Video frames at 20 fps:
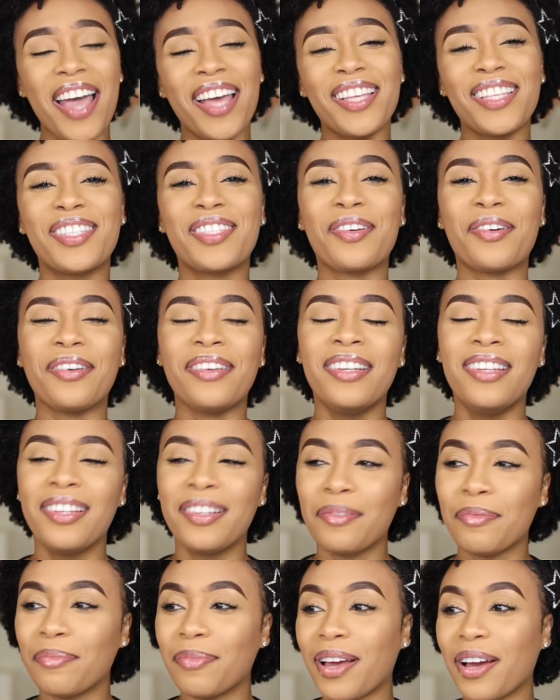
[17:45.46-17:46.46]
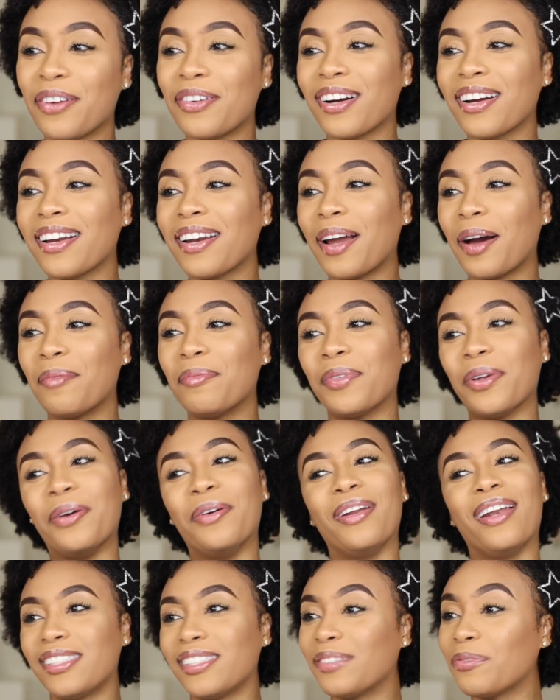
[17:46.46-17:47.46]
so I'm gonna clap
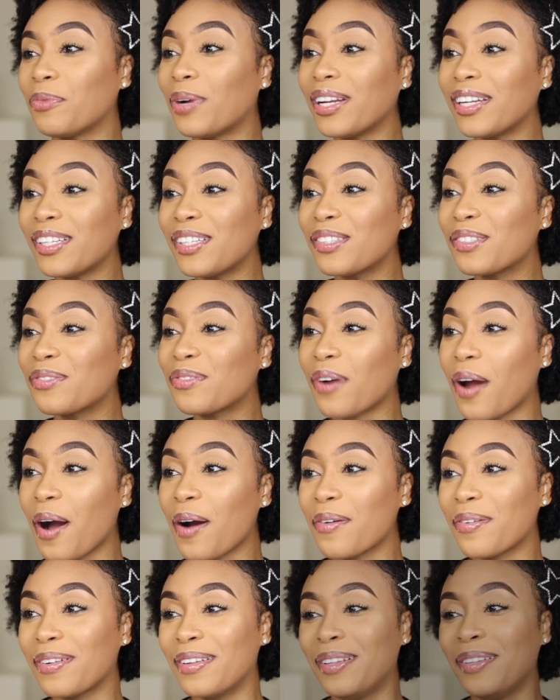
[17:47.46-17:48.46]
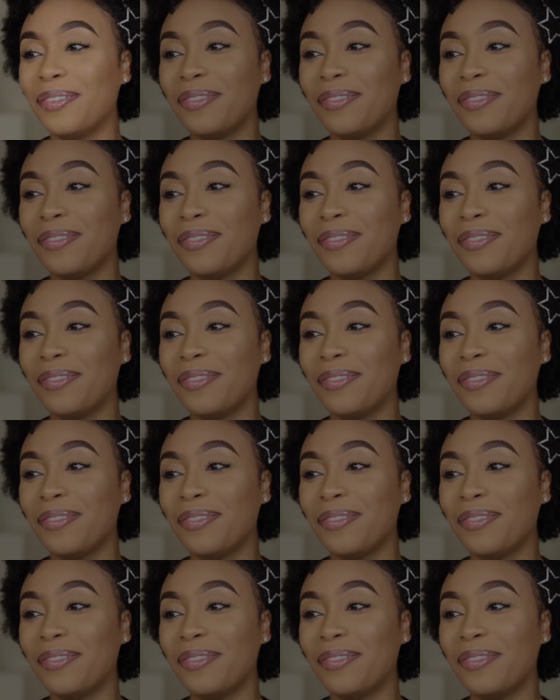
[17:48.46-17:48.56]
now. What is wrong with